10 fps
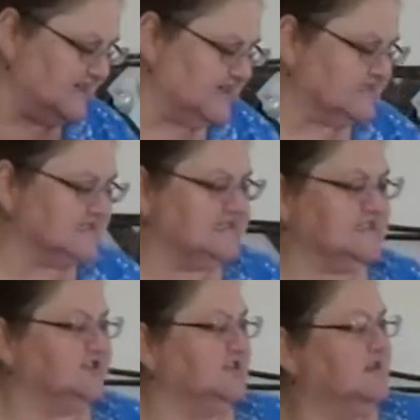nice
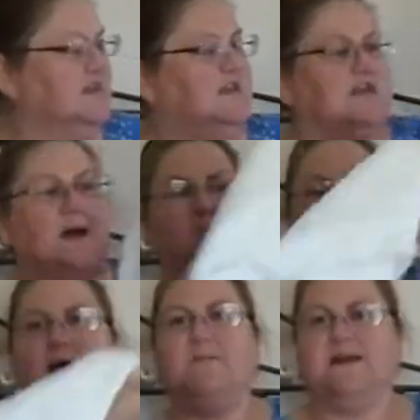condition. The couple
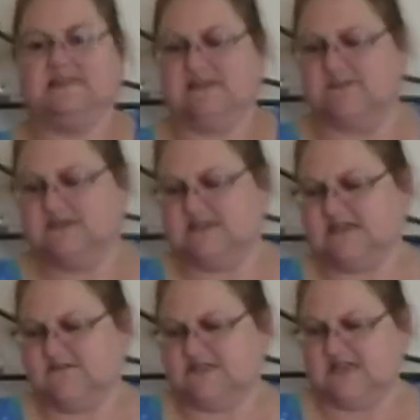that I picked up that did
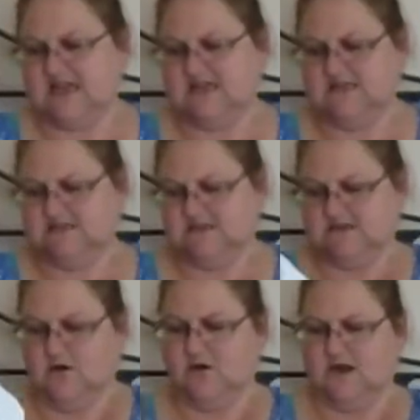have stains
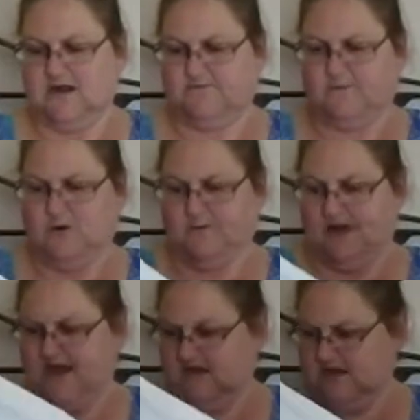on, I put
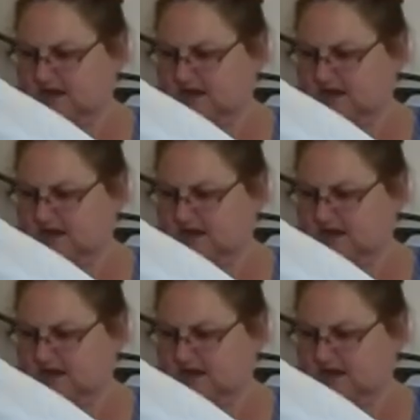back.